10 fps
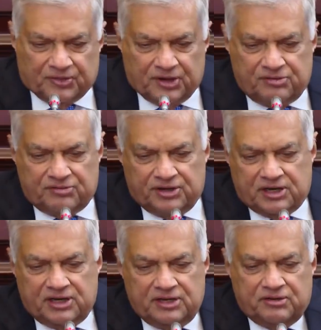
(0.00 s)
it
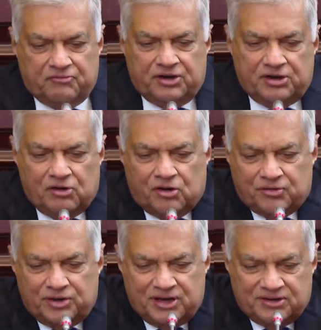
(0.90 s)
certainly is a very long
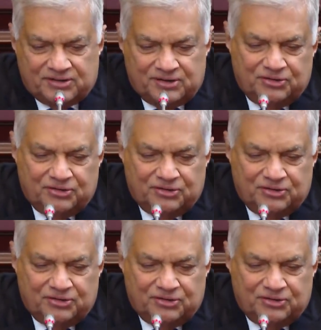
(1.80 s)
relation,